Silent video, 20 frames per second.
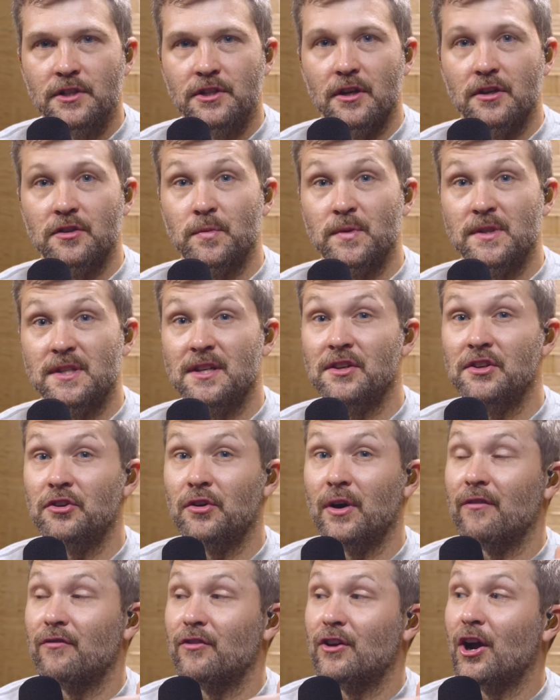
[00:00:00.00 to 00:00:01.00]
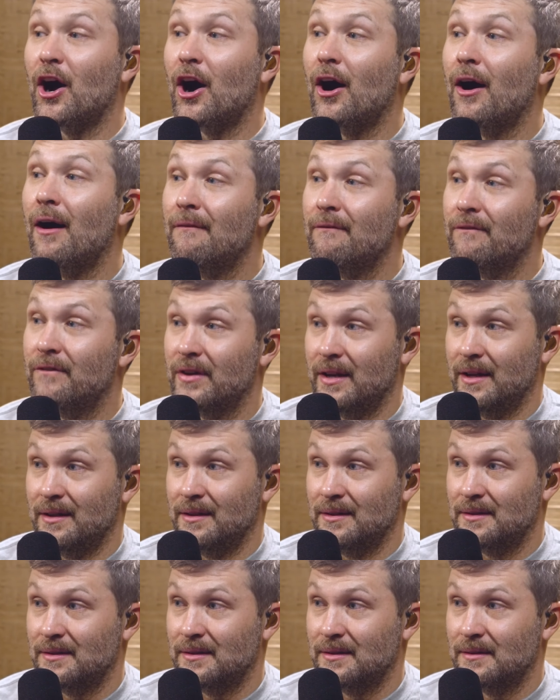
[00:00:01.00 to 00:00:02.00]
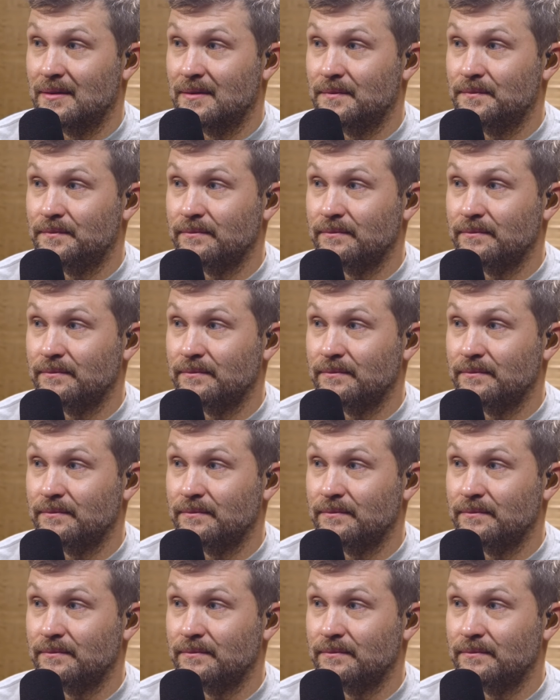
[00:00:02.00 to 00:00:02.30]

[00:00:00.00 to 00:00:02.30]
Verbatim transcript: judgment seat, you have confidence yeah.